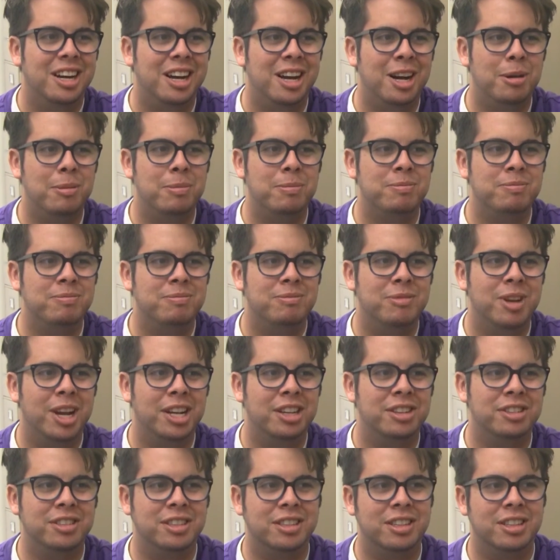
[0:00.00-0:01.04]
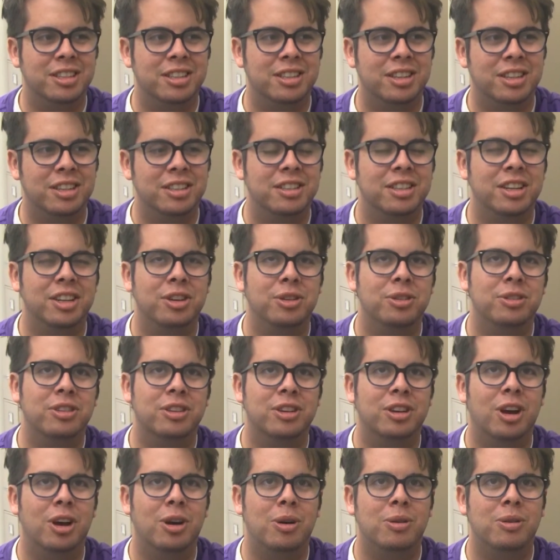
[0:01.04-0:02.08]
I just continue to
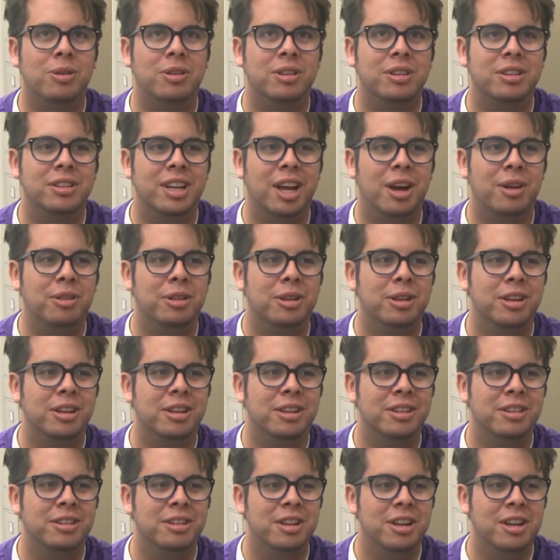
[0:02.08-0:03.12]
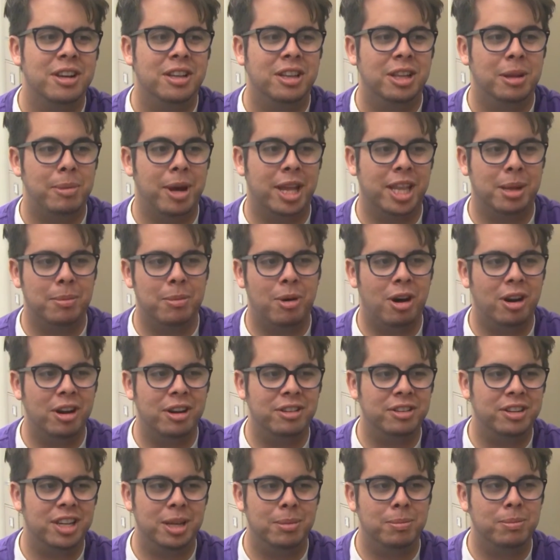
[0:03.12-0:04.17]
go down the path I'm on
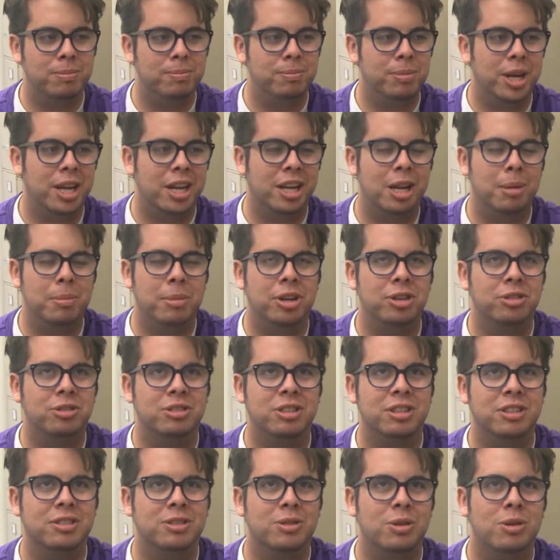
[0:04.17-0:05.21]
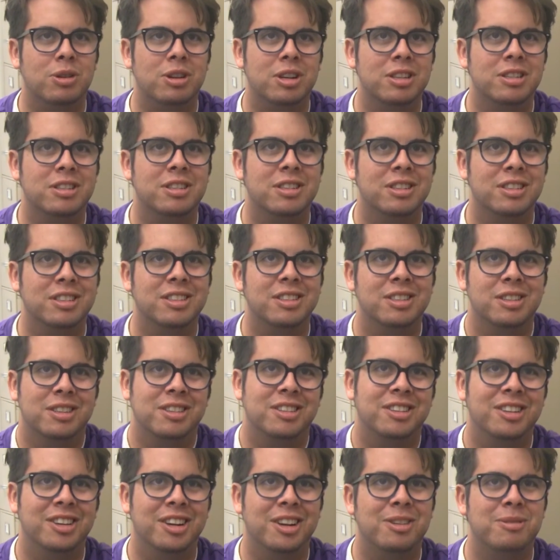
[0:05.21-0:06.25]
and keep picking up interesting stories,
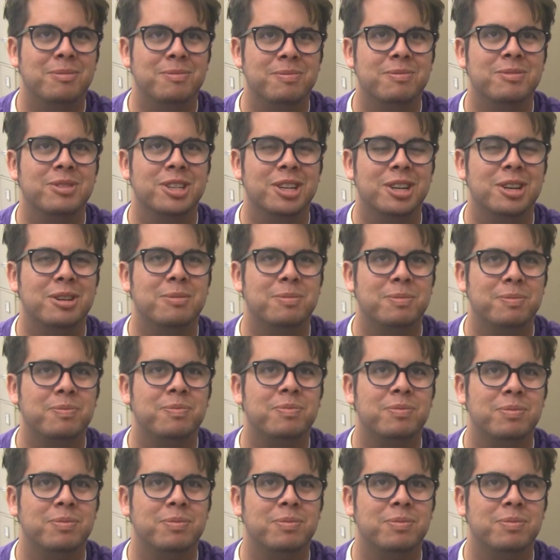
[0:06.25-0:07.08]
so.